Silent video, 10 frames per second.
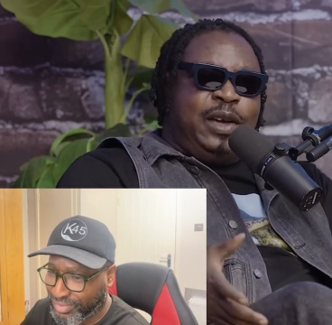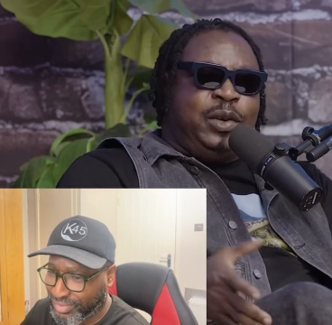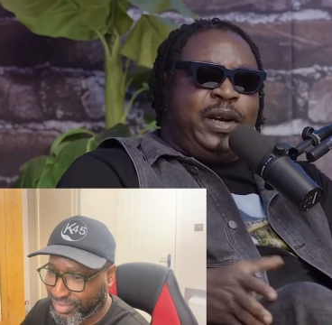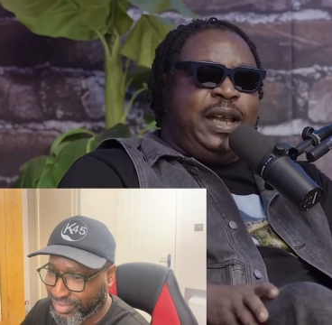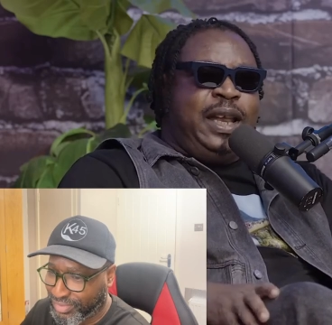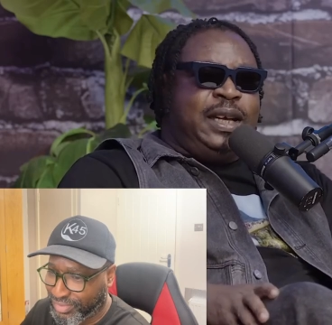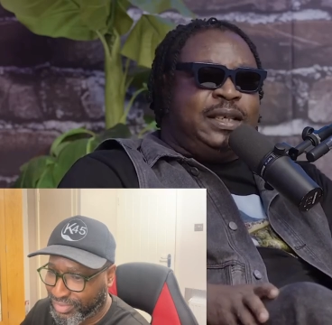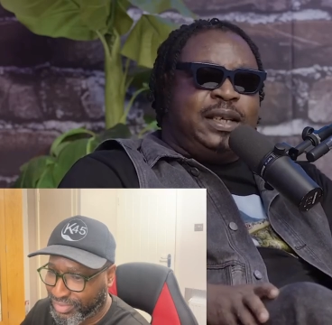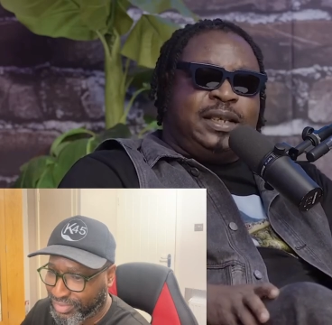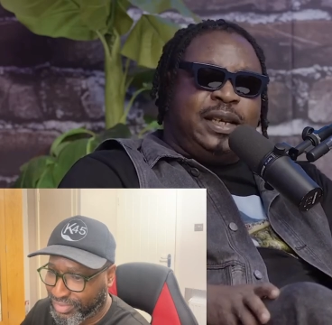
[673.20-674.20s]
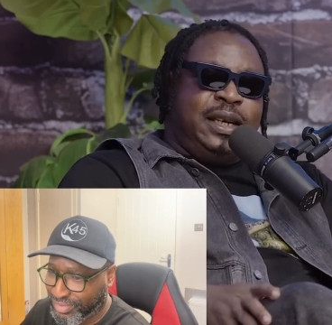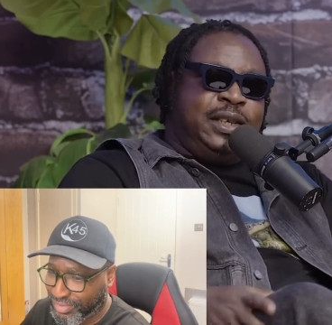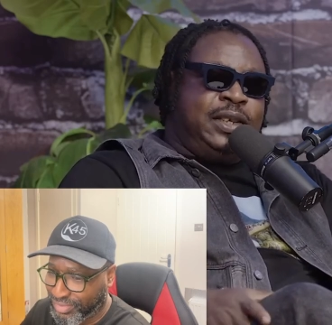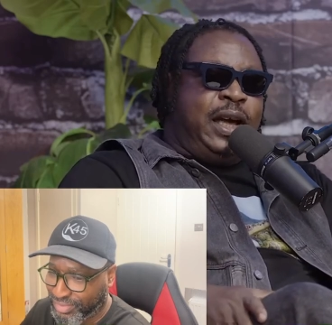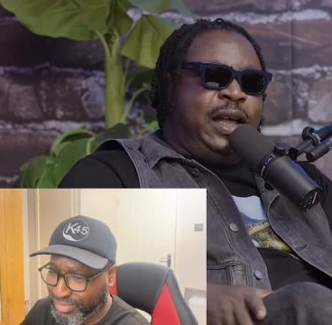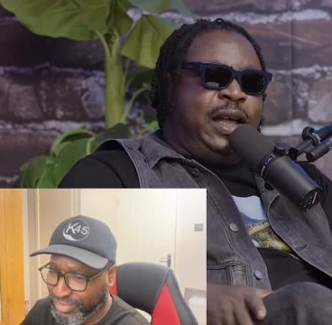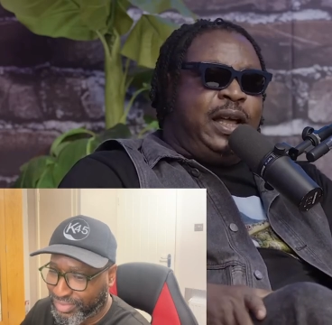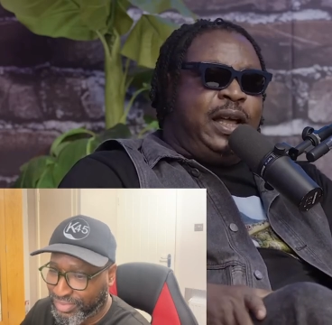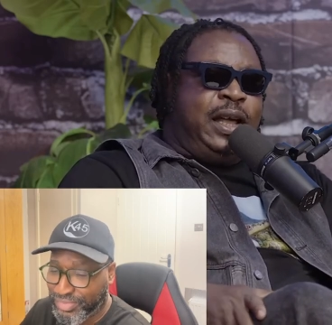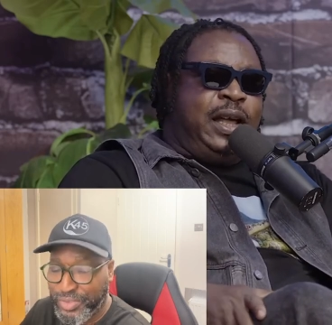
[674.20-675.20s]
Speaker 1: Because okay,
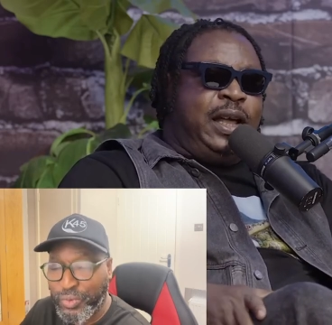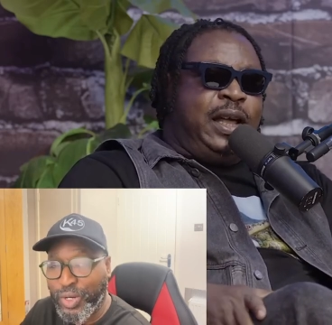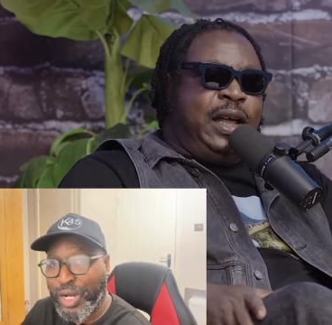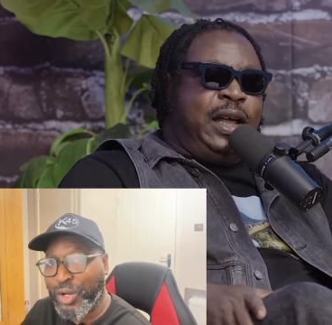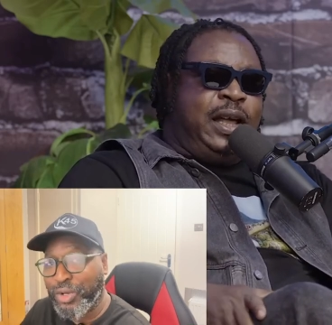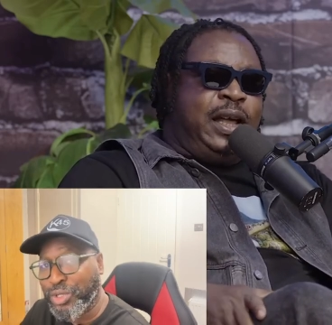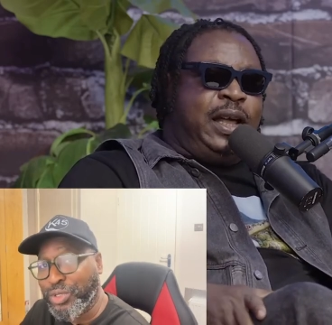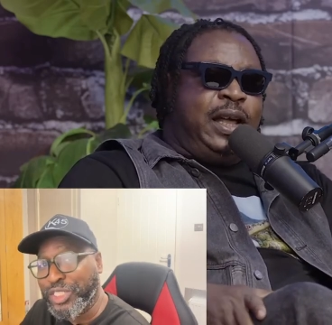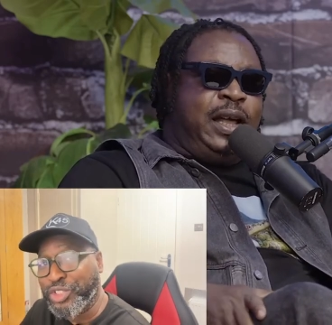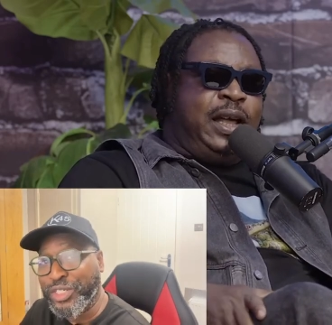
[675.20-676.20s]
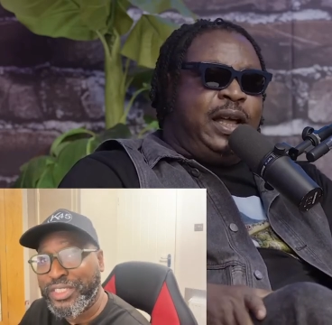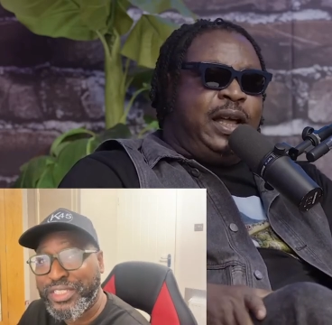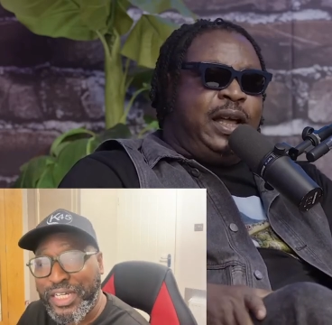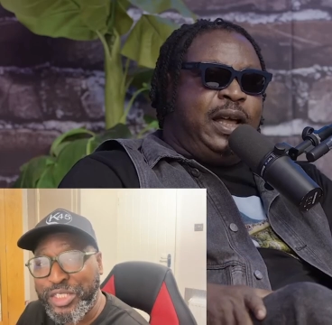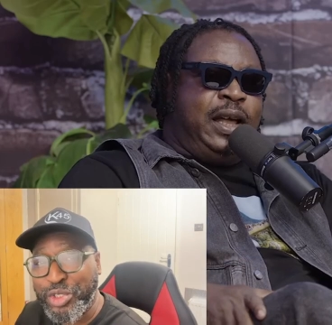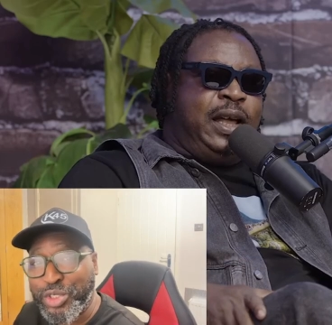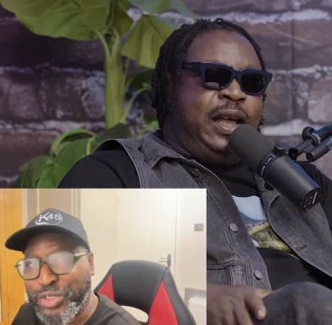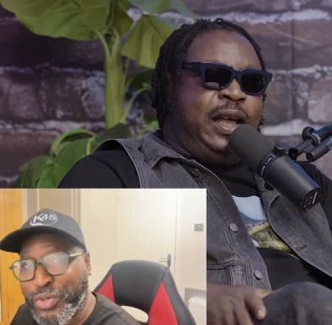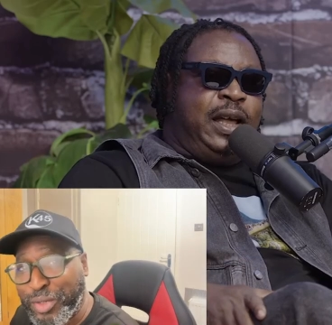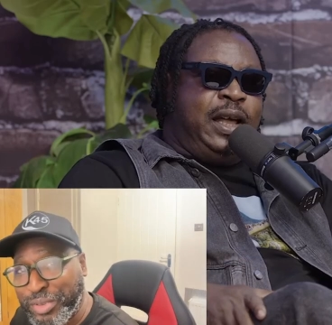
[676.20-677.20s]
Speaker 2: wow, go Eedris. I didn't know you
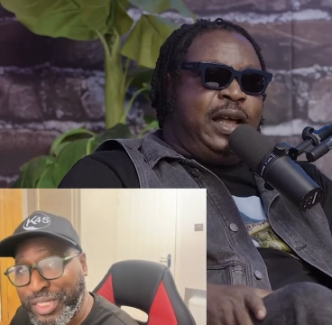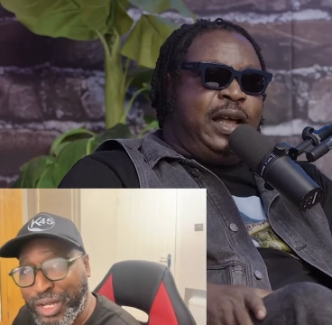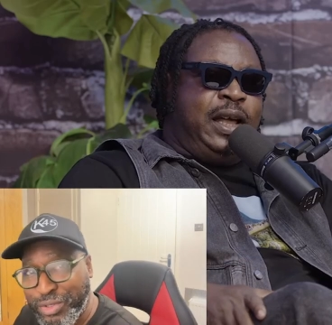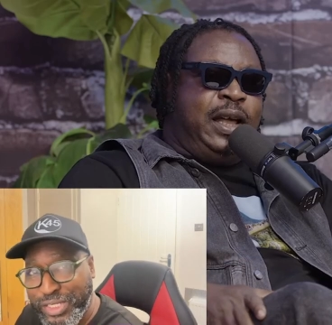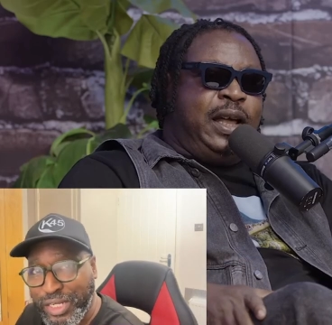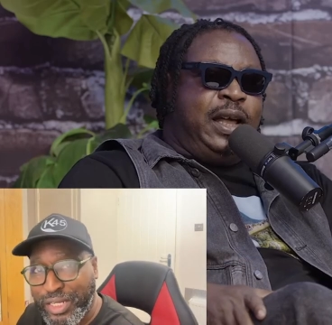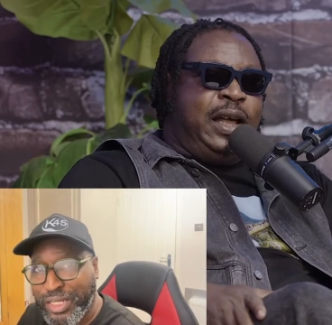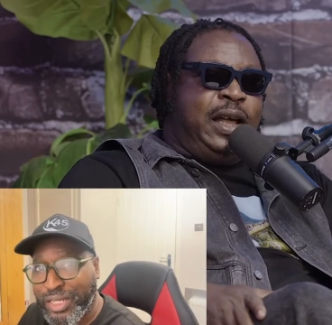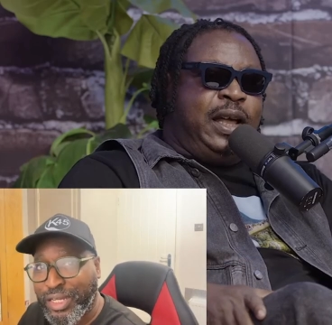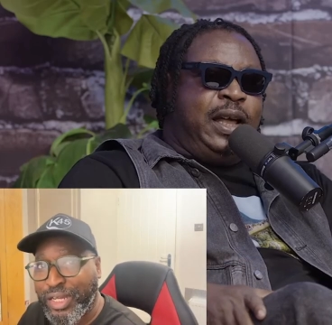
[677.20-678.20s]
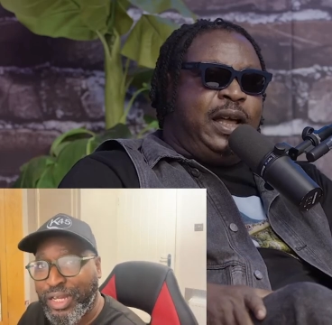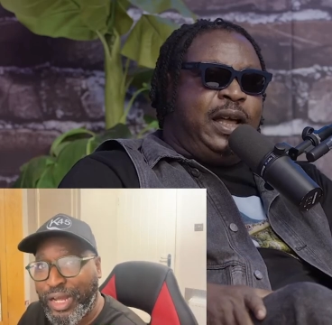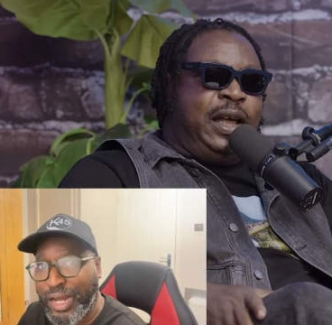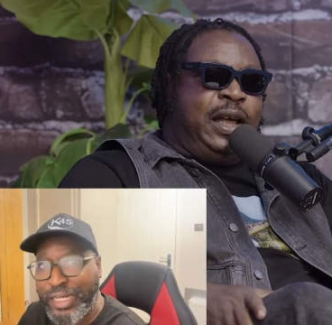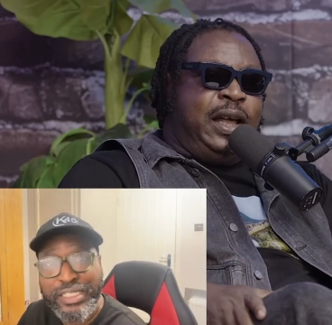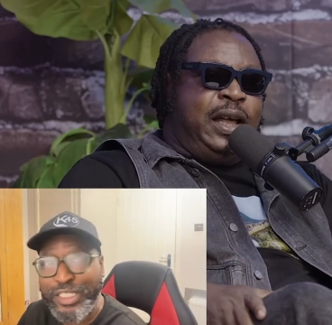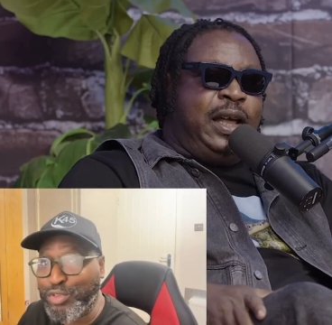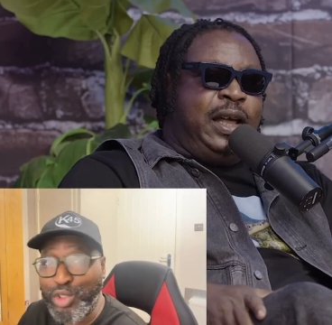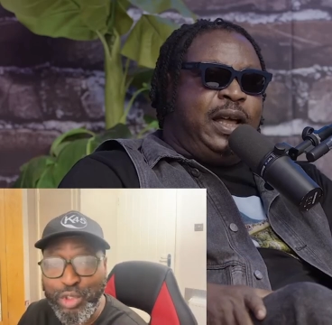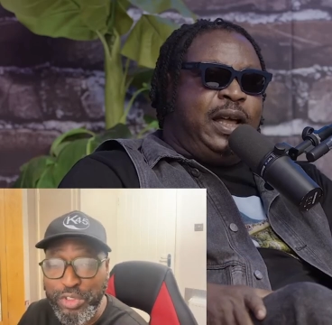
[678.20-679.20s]
could rap in Hausa. I didn't
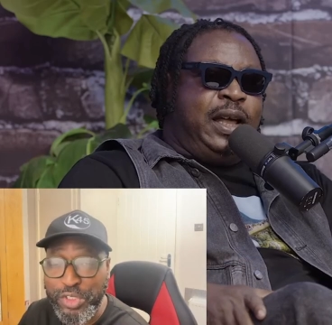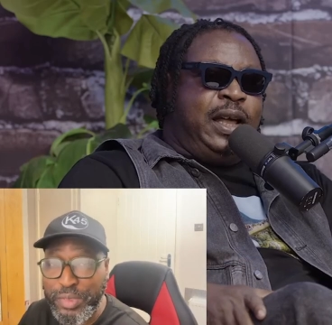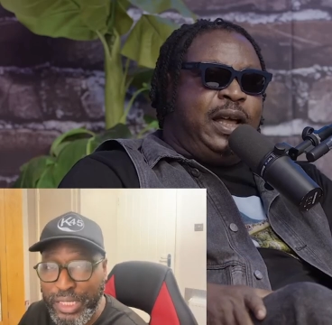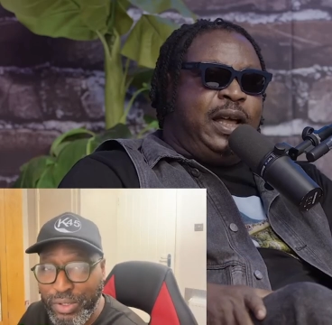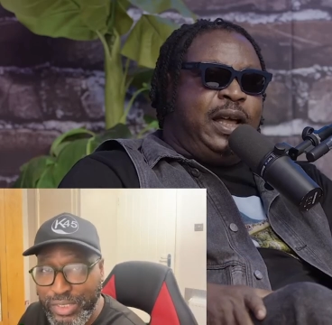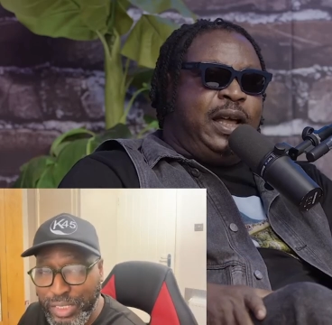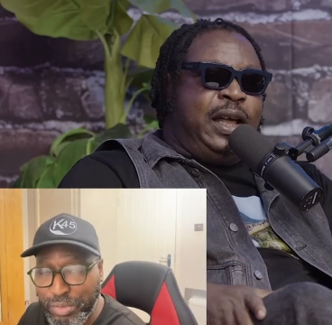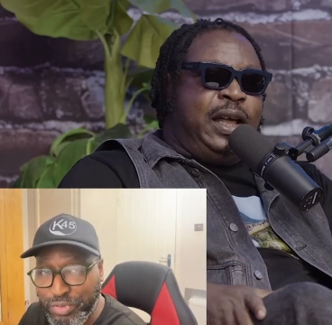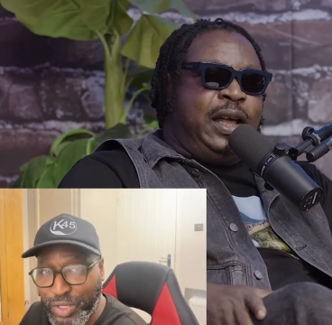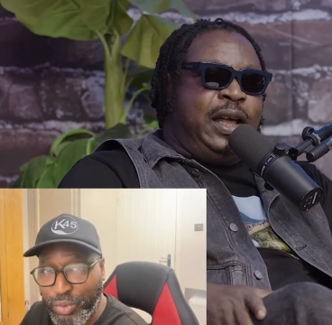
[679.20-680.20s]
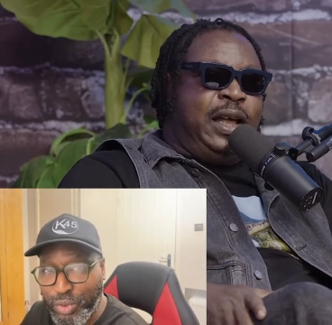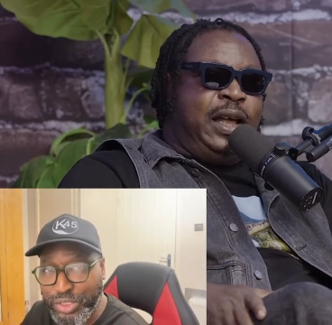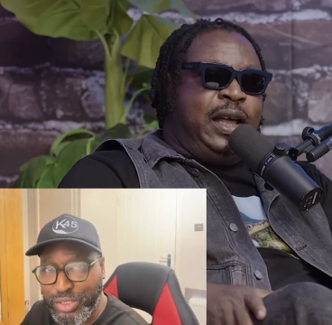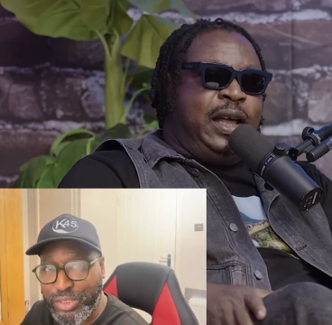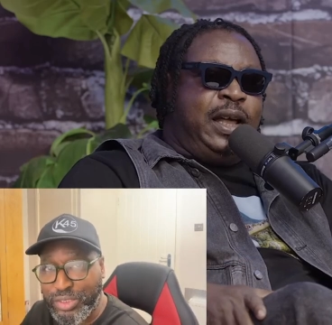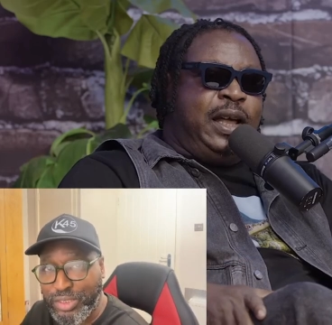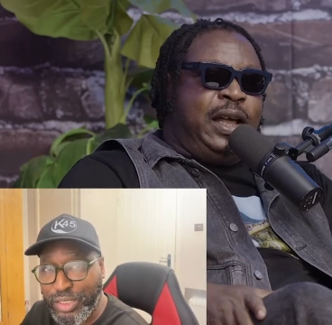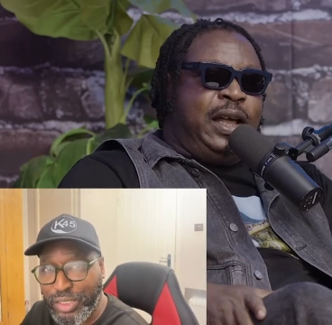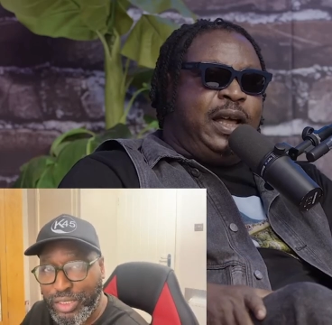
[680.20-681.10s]
even know he could speak Hausa before I watched this